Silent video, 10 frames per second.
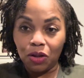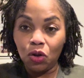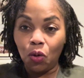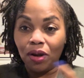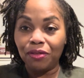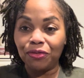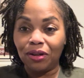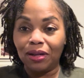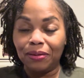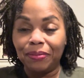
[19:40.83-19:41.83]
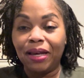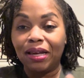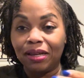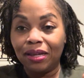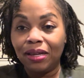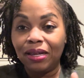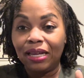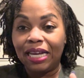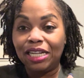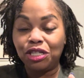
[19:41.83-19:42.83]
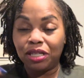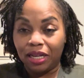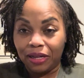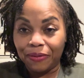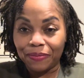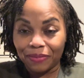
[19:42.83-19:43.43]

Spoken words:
going from each city,